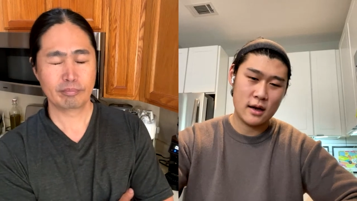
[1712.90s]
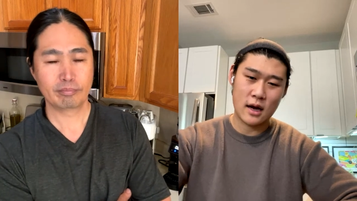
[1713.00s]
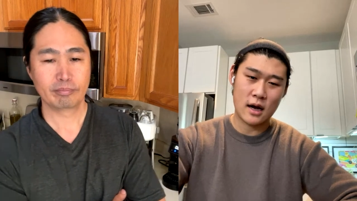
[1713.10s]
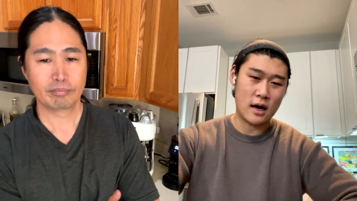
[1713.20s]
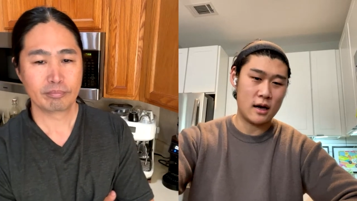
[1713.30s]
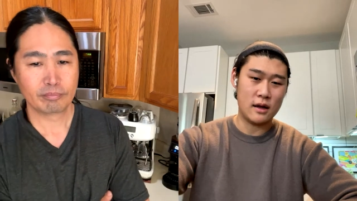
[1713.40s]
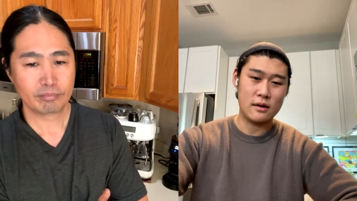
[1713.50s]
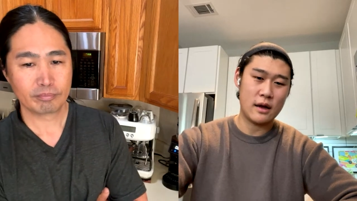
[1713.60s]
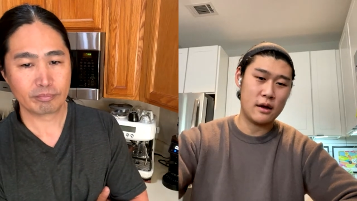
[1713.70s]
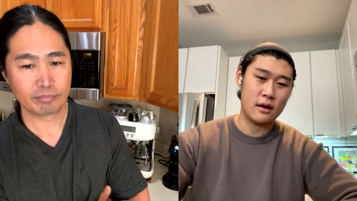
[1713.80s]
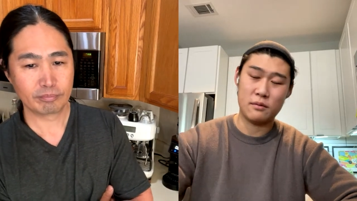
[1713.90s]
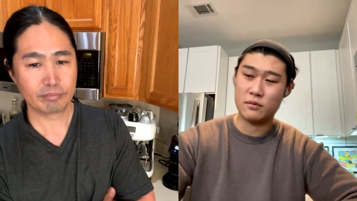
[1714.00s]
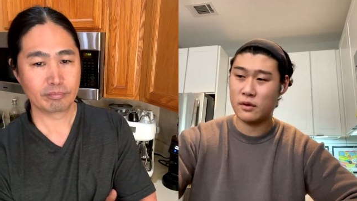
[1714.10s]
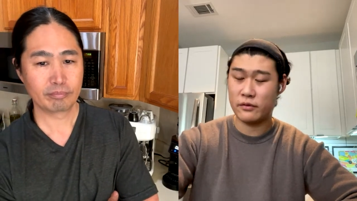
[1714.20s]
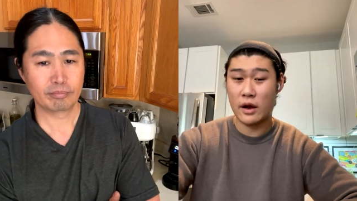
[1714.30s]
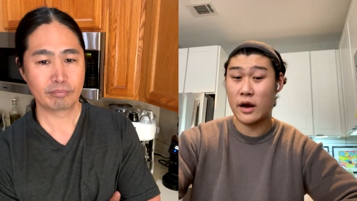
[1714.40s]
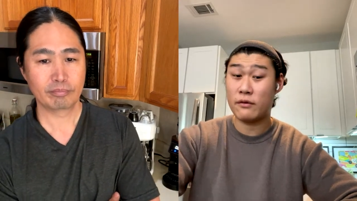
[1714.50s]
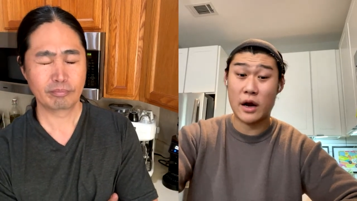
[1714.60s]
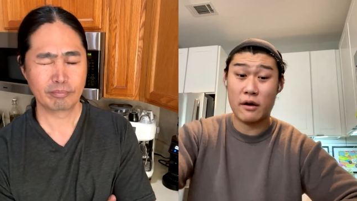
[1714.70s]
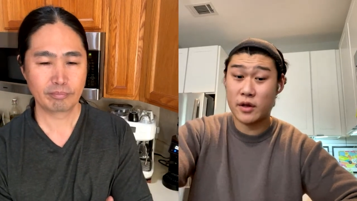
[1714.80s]
Speaker 1: uh,
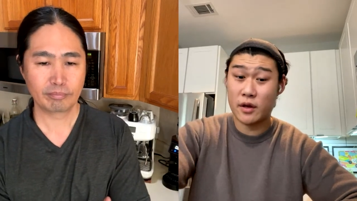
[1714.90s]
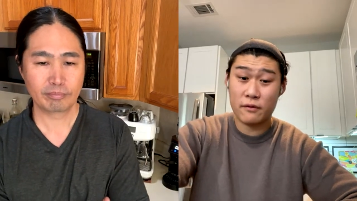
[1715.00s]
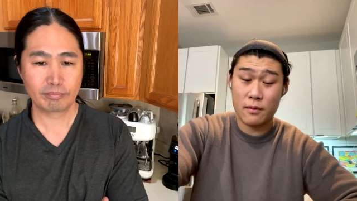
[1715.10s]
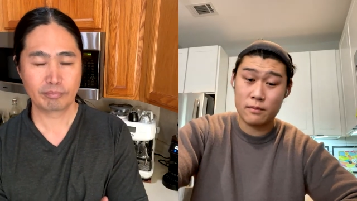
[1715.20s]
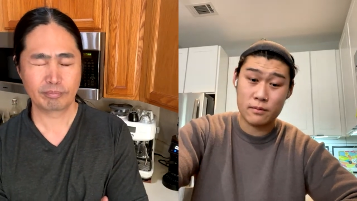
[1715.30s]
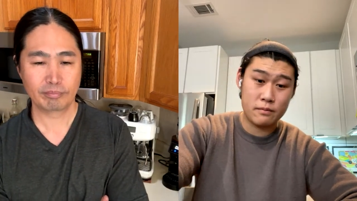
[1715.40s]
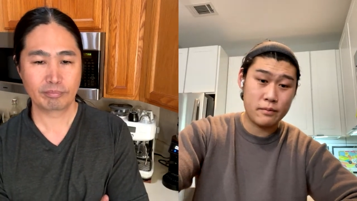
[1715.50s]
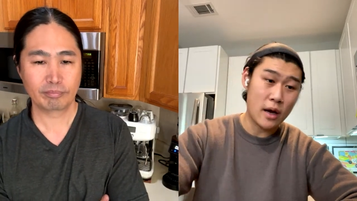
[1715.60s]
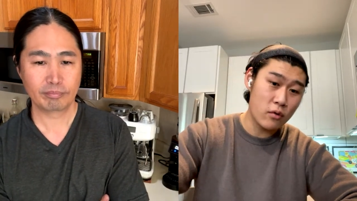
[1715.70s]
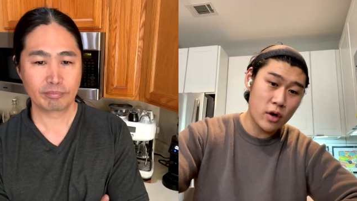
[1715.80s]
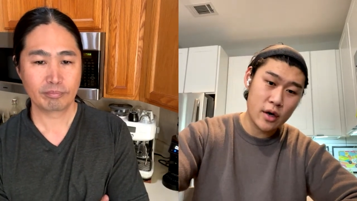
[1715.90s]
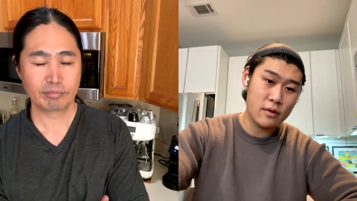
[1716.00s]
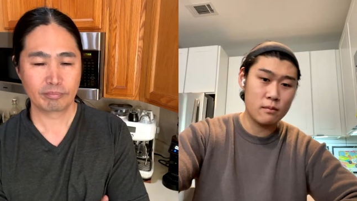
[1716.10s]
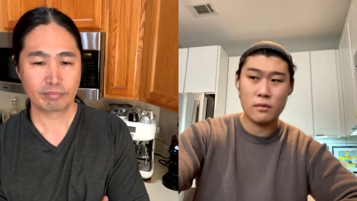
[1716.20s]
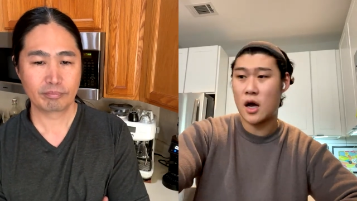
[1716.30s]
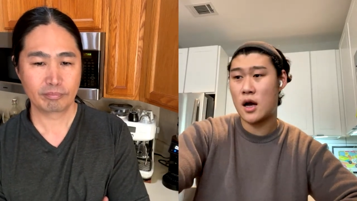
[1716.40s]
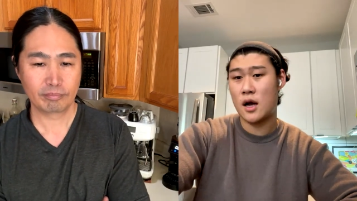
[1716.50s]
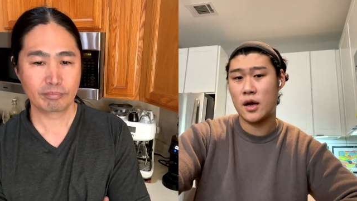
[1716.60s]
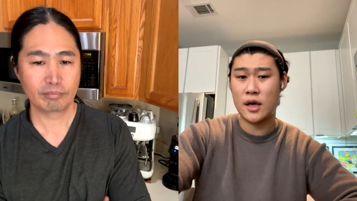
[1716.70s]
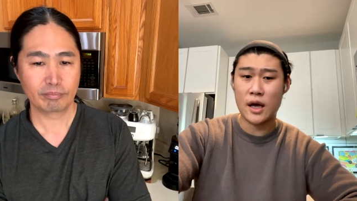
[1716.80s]
everything from Bentwood,
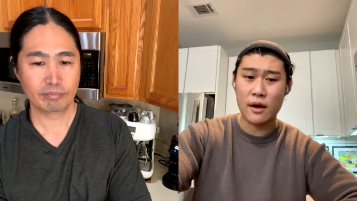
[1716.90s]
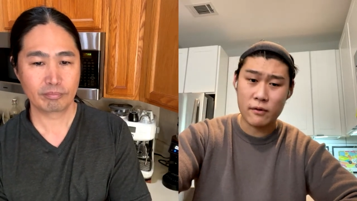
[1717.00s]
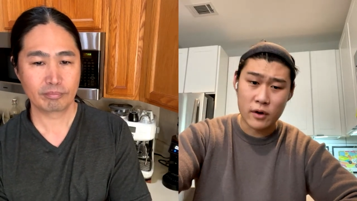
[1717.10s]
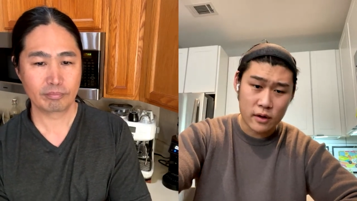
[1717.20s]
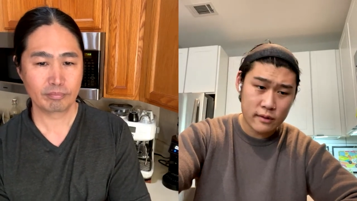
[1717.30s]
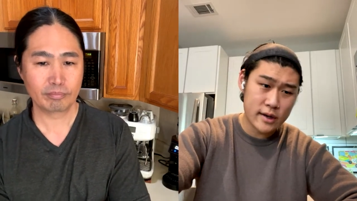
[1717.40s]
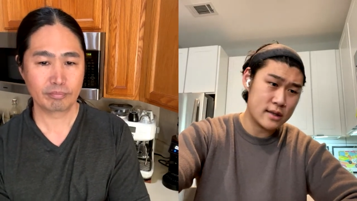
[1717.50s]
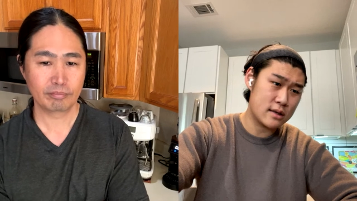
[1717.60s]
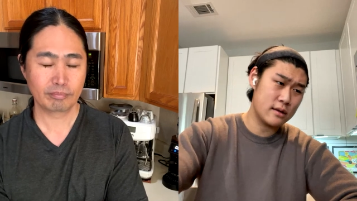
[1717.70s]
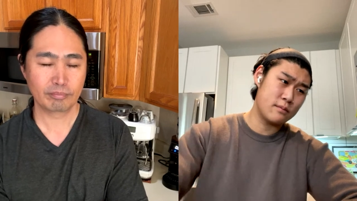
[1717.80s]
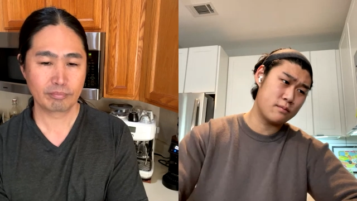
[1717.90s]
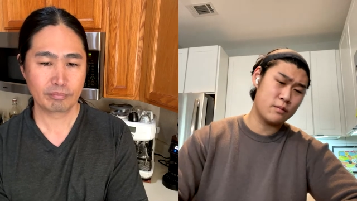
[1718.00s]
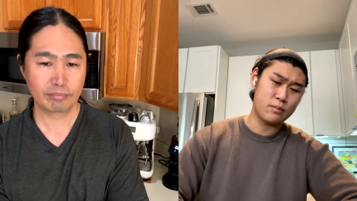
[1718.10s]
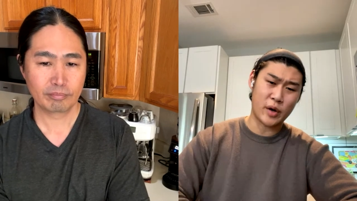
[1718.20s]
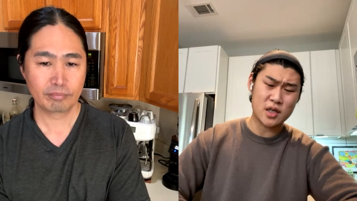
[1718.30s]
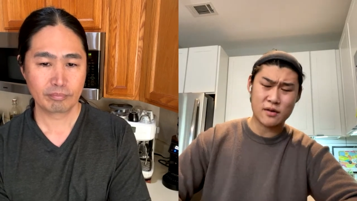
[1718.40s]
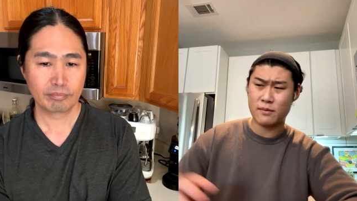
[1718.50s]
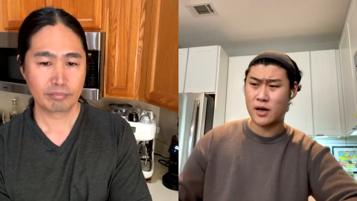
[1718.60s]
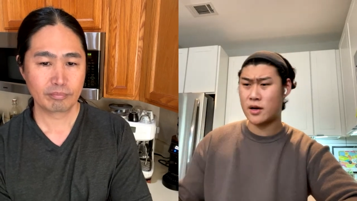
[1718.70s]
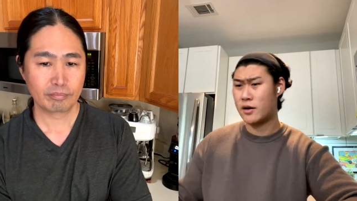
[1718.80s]
uh, EK43s, a bunch of
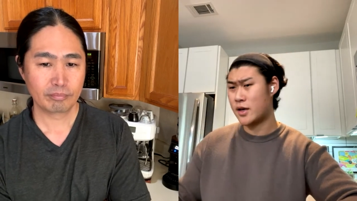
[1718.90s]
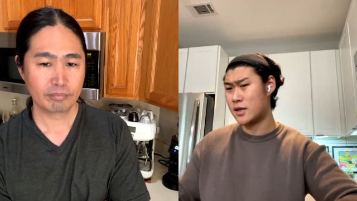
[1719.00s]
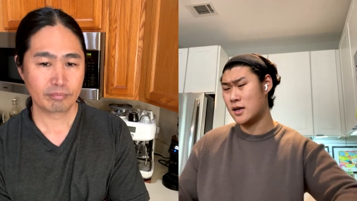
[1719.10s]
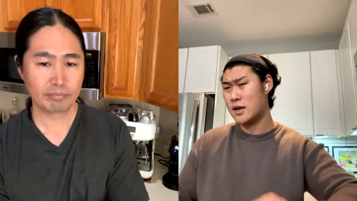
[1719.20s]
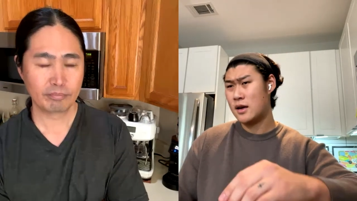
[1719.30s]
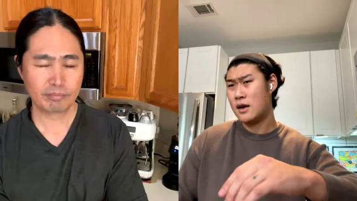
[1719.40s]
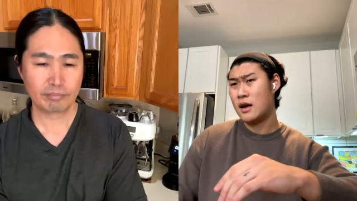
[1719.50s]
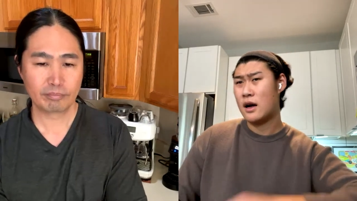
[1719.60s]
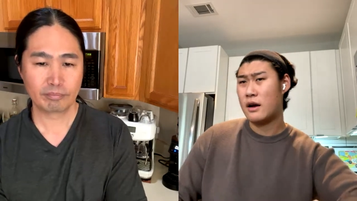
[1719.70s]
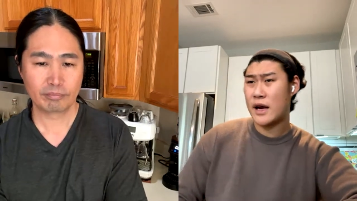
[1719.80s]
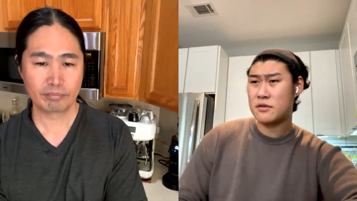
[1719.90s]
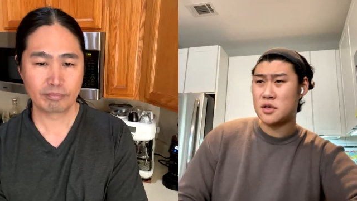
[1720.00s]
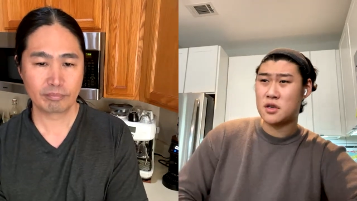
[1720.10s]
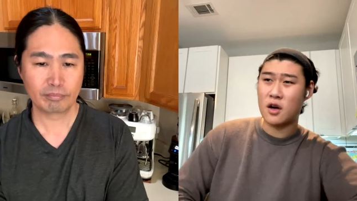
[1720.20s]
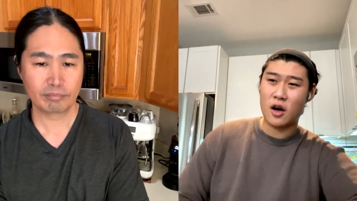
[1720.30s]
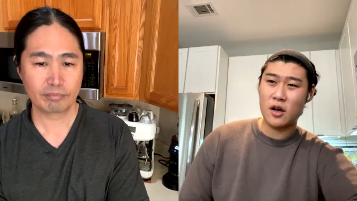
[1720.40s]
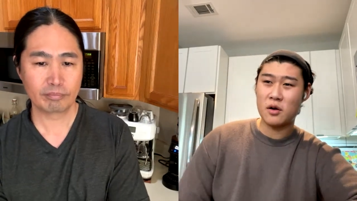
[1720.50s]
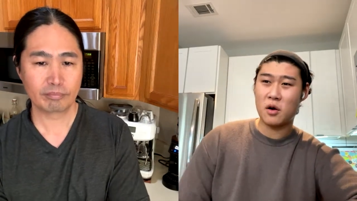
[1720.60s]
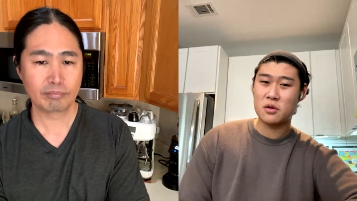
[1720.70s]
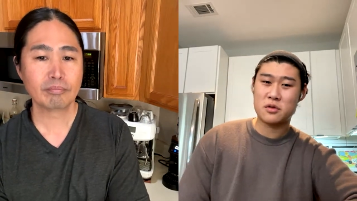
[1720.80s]
Mahlkönigs. Uh, I actually saw an
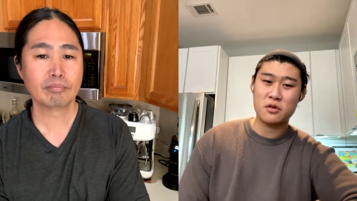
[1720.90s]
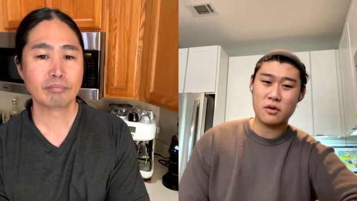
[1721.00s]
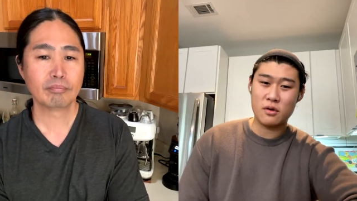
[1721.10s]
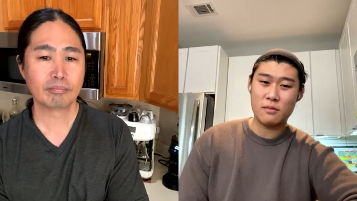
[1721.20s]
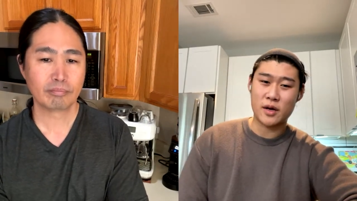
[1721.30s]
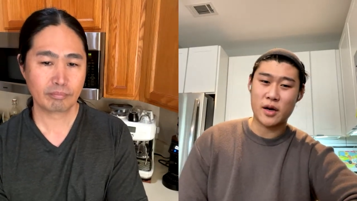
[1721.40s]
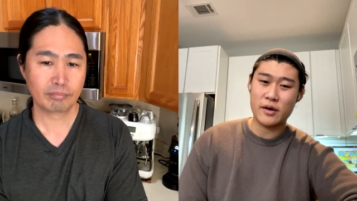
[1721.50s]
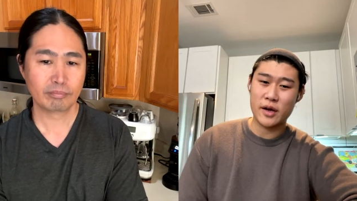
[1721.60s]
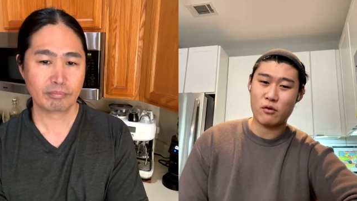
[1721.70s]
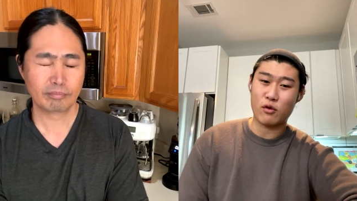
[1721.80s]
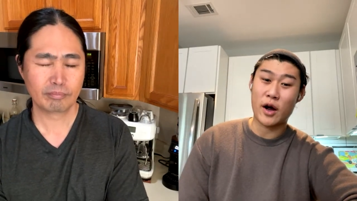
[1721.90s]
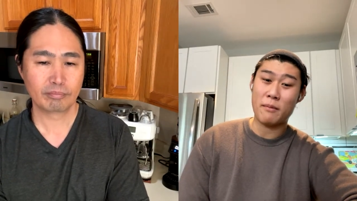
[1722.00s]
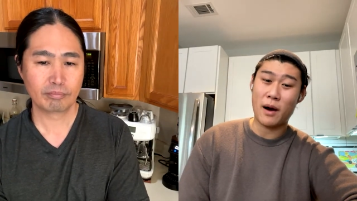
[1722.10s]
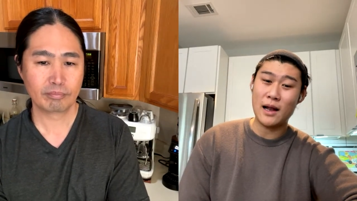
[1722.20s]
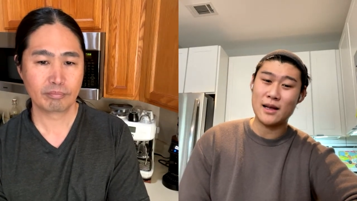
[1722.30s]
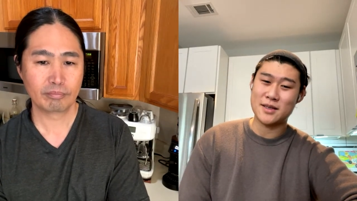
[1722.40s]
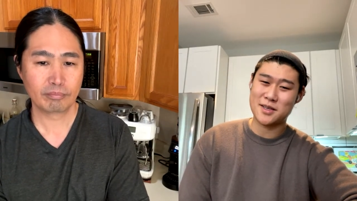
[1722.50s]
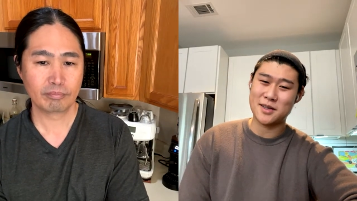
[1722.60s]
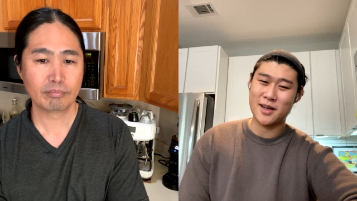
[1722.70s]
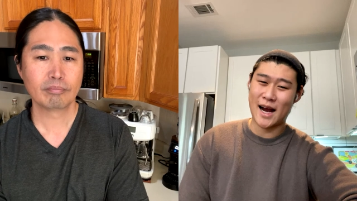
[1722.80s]
old school Mahlkönig Guatemala
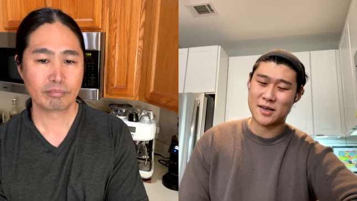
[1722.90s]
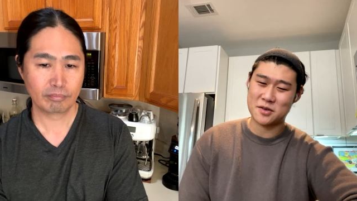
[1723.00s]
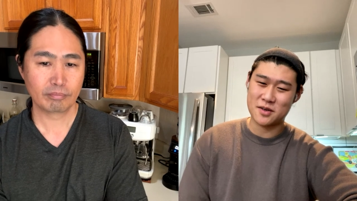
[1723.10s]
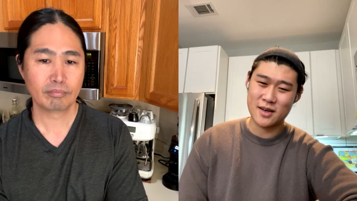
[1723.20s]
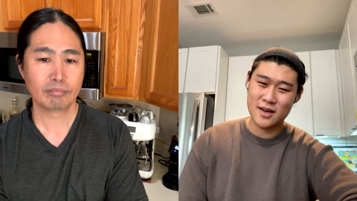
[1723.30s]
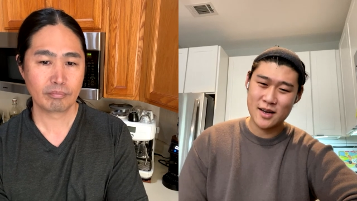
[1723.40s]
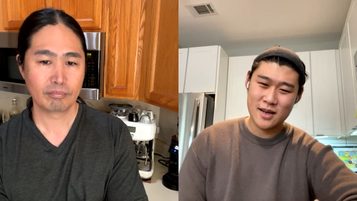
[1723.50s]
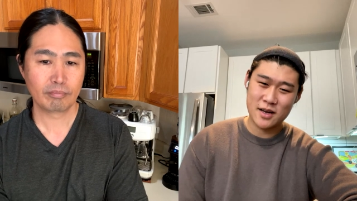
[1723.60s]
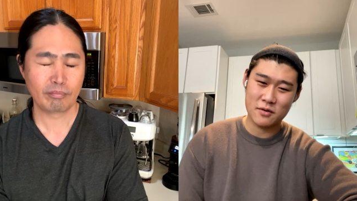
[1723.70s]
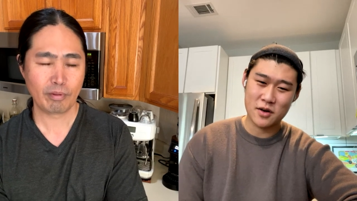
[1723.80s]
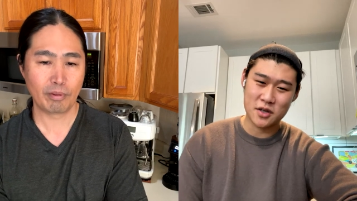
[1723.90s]
still in action in one wow.